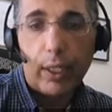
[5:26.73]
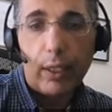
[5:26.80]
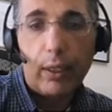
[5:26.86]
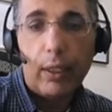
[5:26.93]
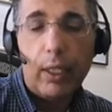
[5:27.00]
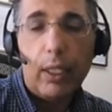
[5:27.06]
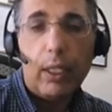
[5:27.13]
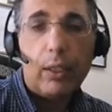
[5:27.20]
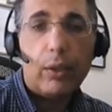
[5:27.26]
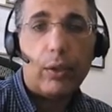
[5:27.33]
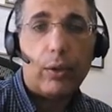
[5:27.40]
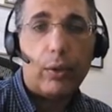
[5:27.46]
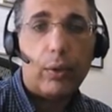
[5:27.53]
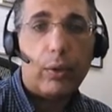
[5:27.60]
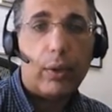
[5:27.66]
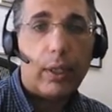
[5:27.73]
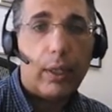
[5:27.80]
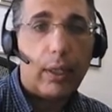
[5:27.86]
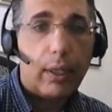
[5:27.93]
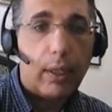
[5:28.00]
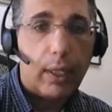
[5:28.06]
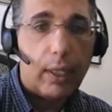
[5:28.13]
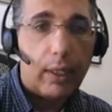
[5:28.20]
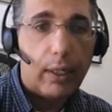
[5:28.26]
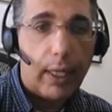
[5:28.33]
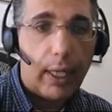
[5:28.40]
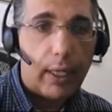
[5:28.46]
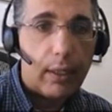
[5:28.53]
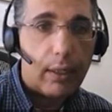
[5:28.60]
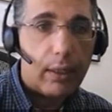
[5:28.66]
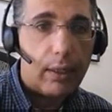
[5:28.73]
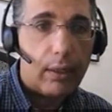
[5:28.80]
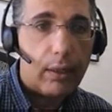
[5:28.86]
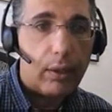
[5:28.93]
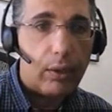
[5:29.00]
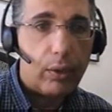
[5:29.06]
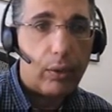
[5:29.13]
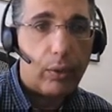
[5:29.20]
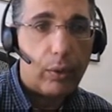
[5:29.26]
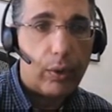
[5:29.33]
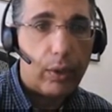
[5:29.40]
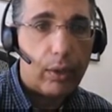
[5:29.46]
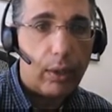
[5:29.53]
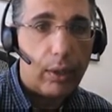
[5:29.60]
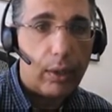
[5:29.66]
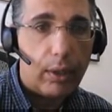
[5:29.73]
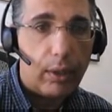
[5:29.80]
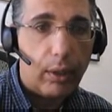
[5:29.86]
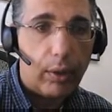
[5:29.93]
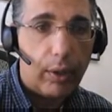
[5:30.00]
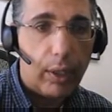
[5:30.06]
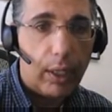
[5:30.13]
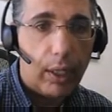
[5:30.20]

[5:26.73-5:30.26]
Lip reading: So click next to start on the